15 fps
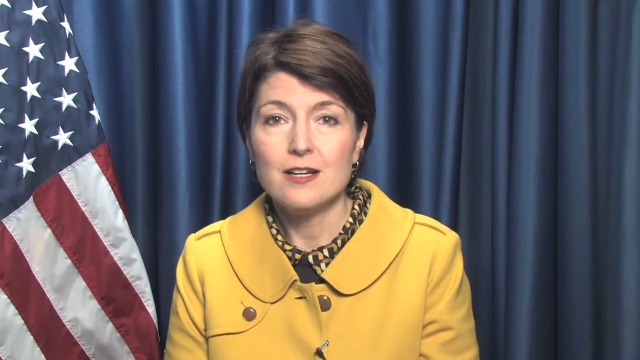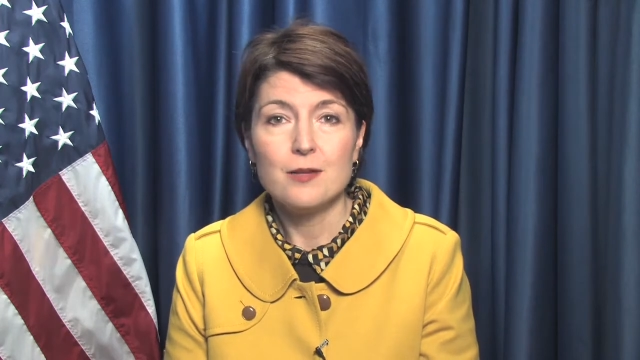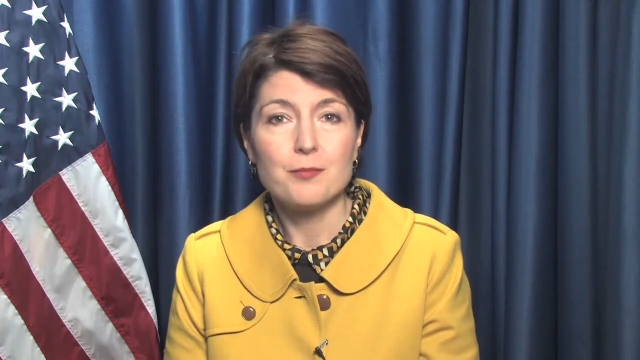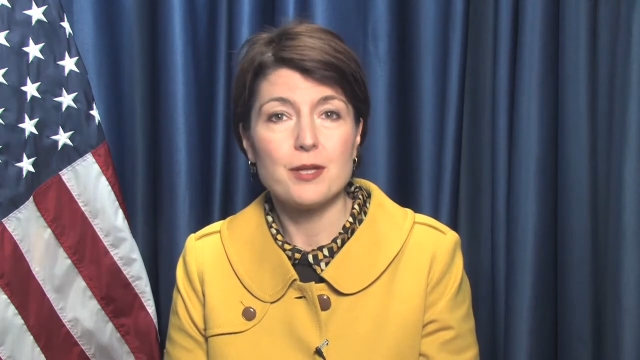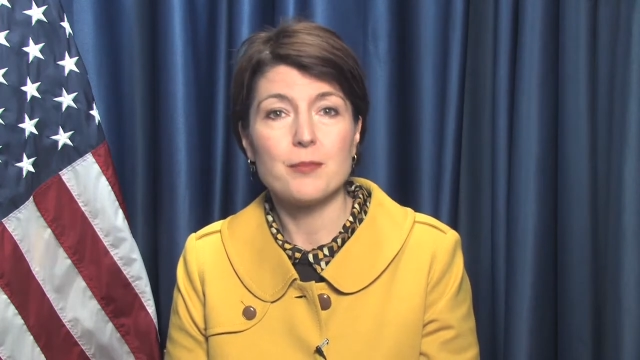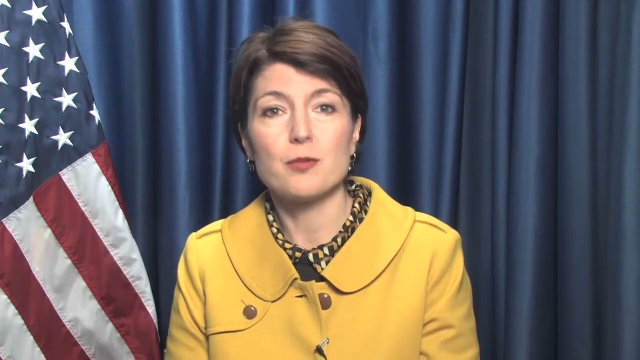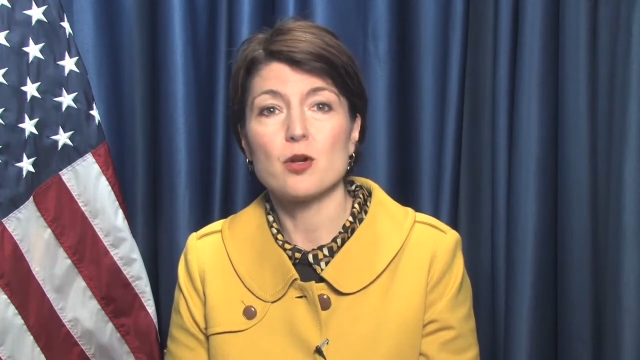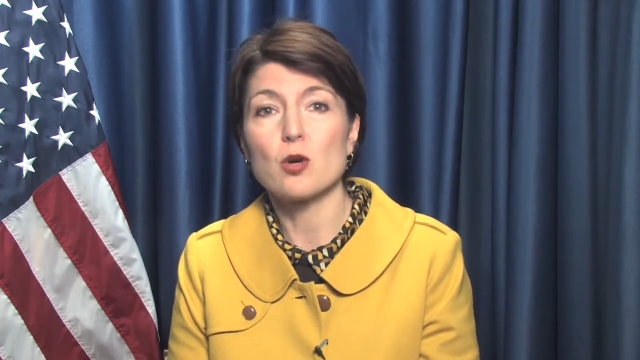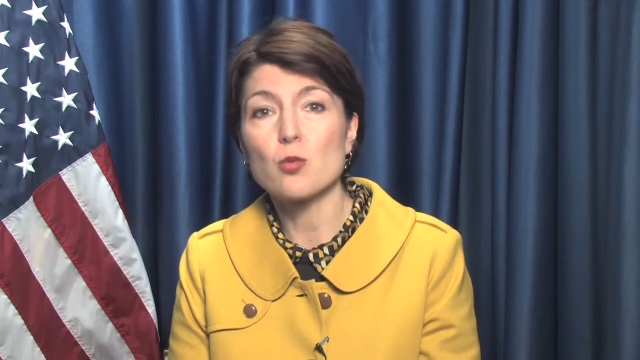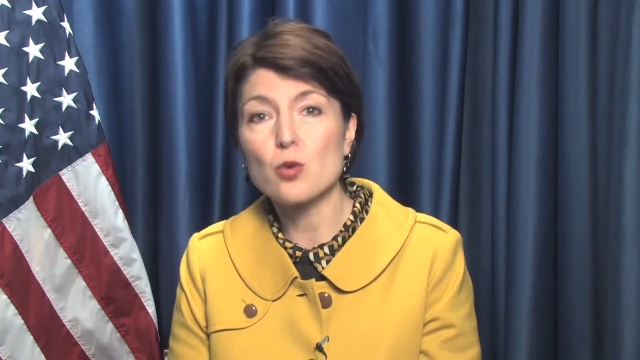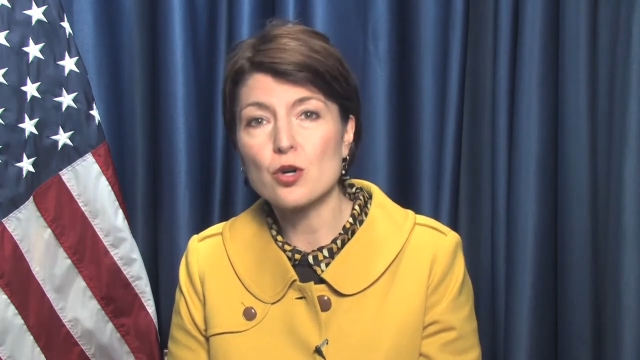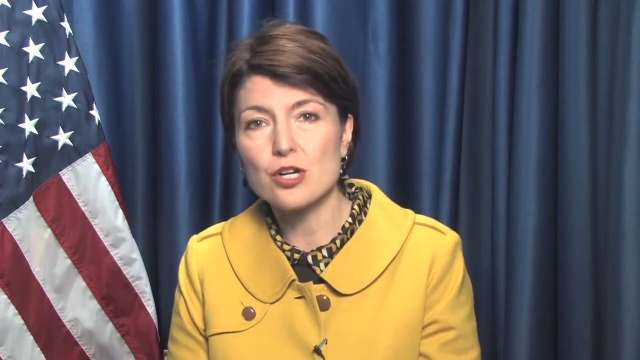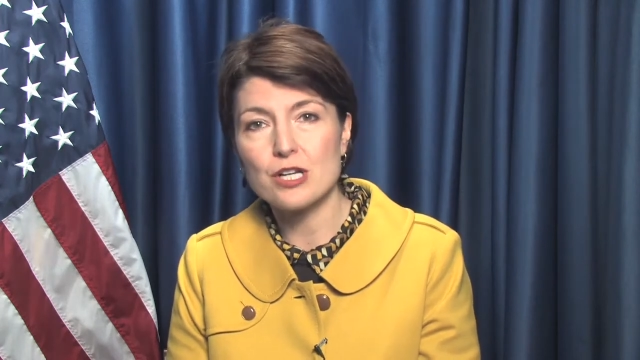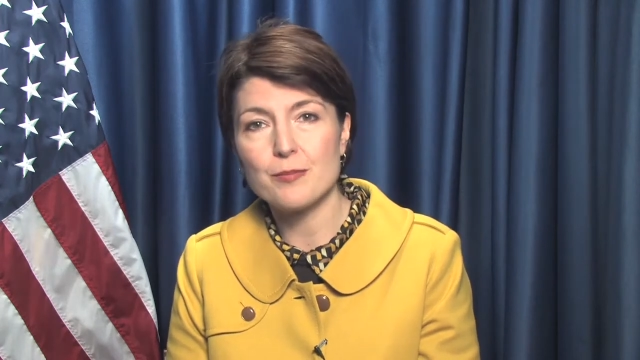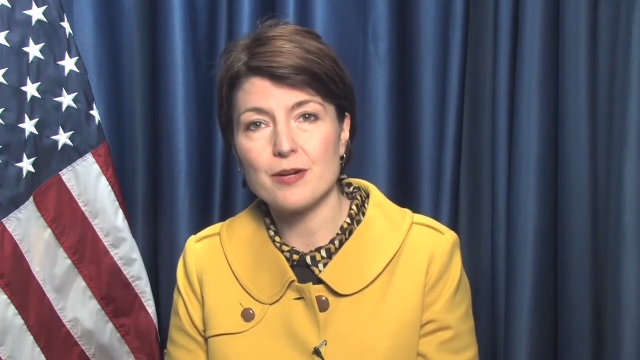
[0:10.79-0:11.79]
People are
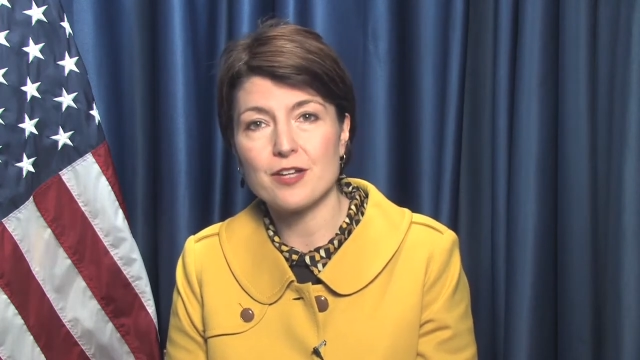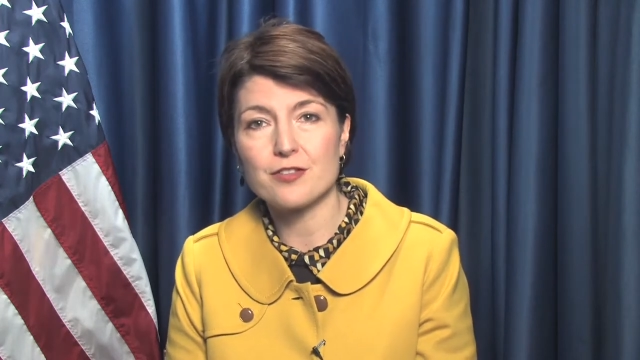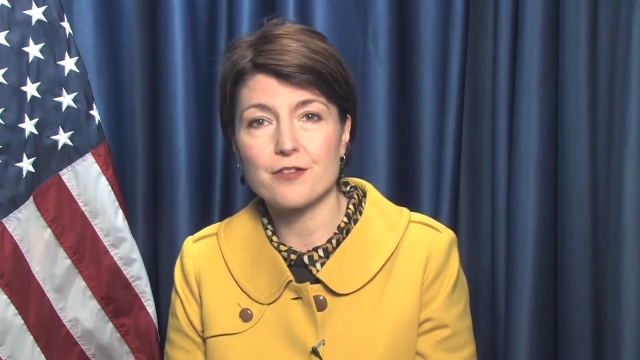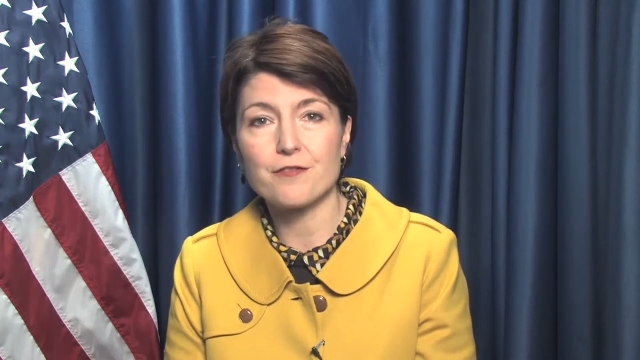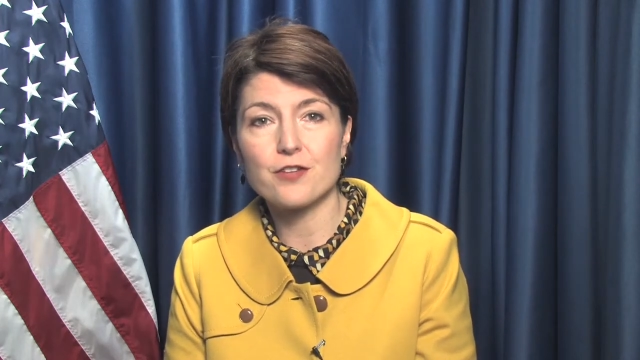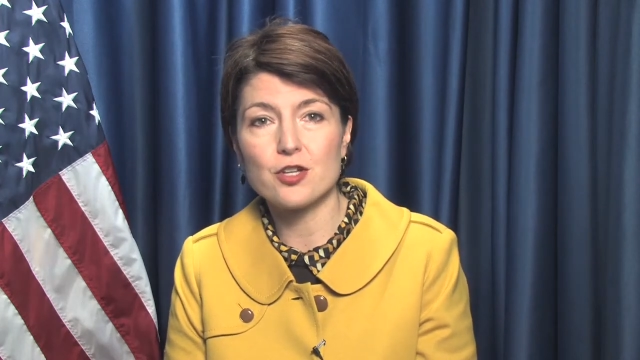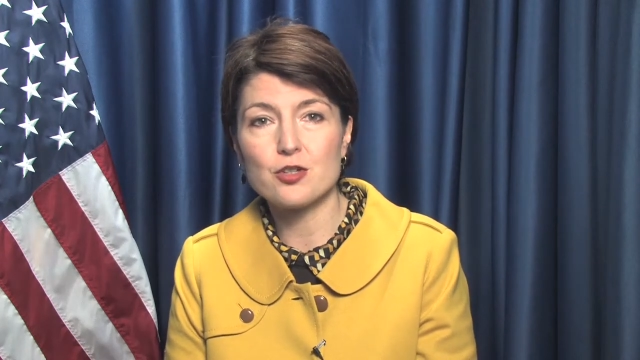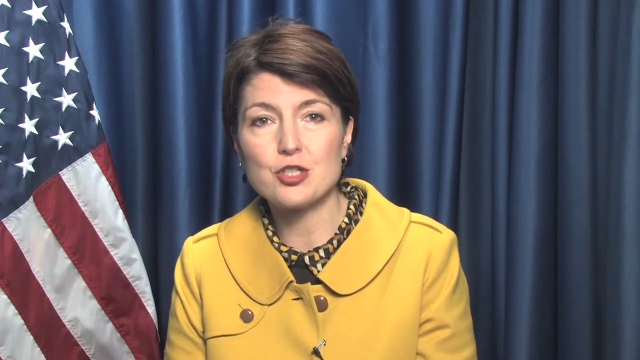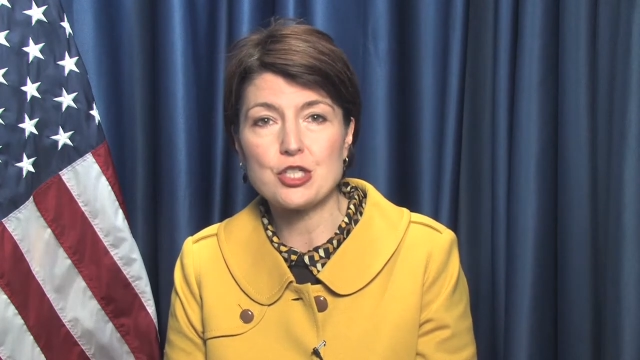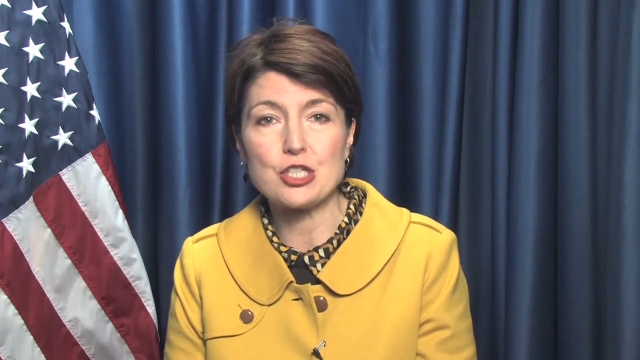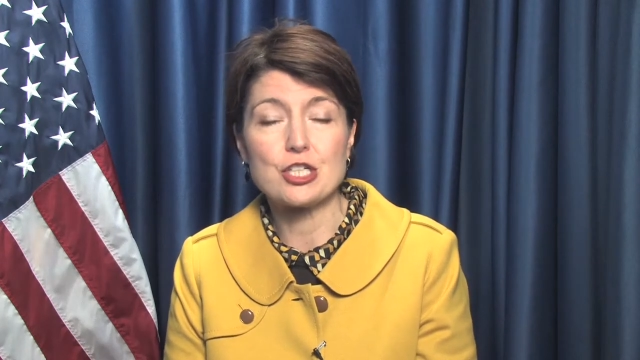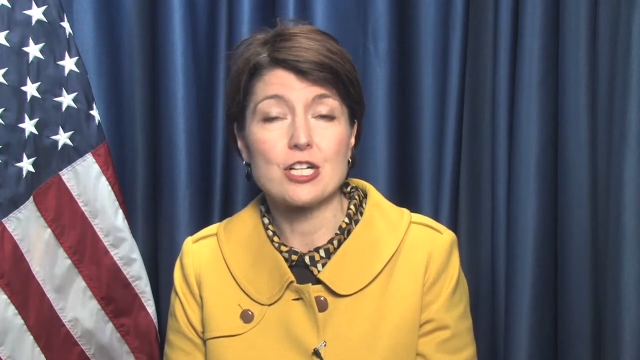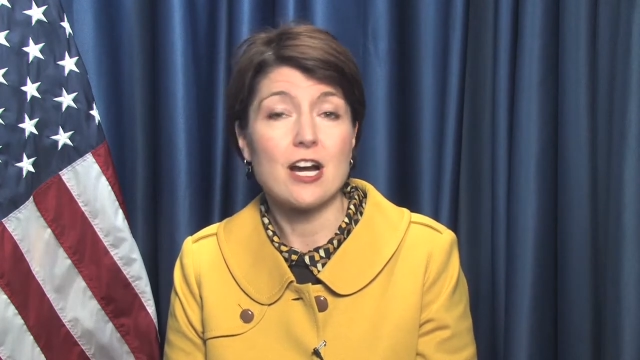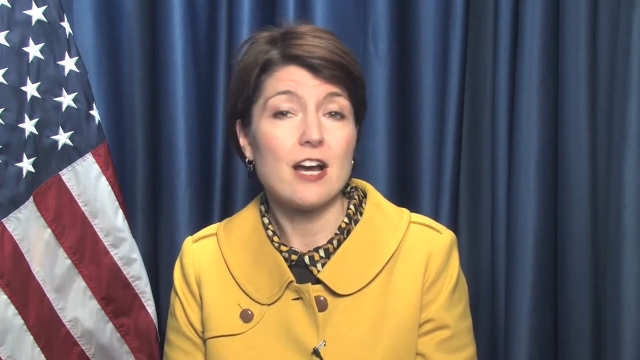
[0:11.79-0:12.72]
worried about the future.